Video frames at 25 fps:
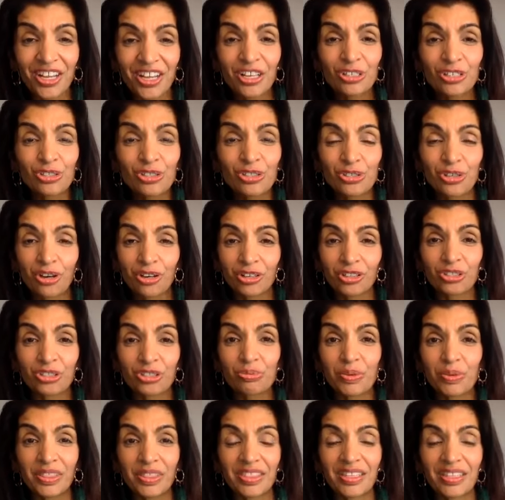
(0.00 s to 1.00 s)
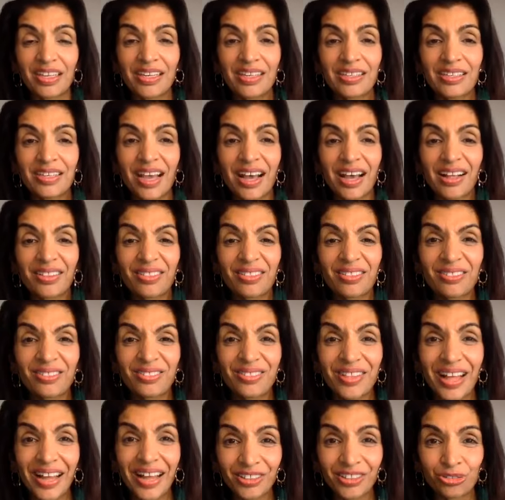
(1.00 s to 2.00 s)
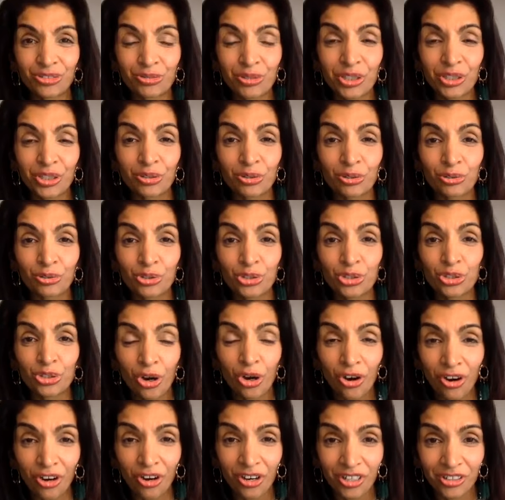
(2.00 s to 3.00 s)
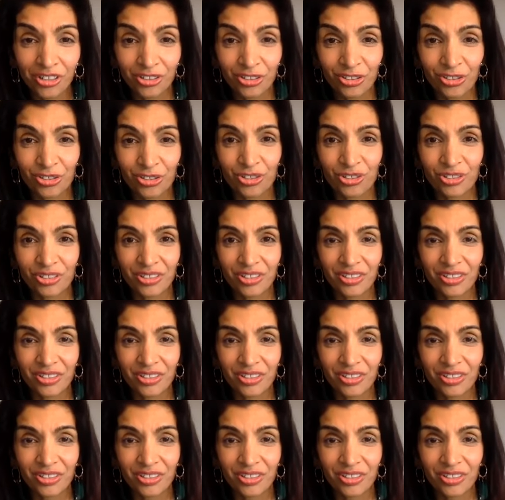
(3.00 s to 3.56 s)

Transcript: starts with an electrical charge.